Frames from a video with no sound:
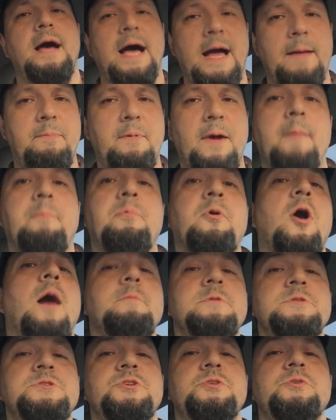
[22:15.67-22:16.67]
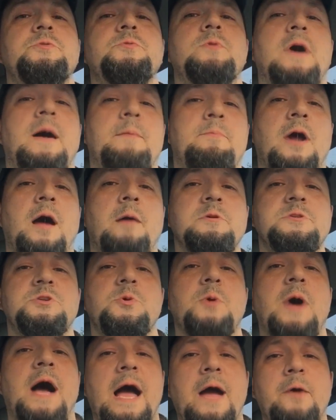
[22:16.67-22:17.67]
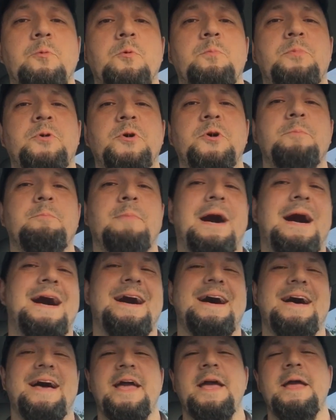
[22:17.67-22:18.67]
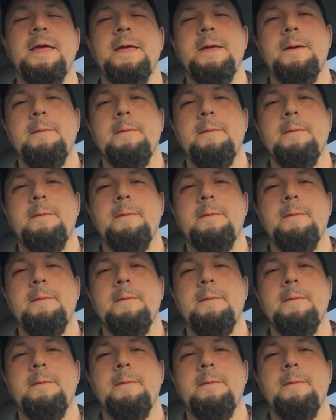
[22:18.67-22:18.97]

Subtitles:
I promise you, I will put my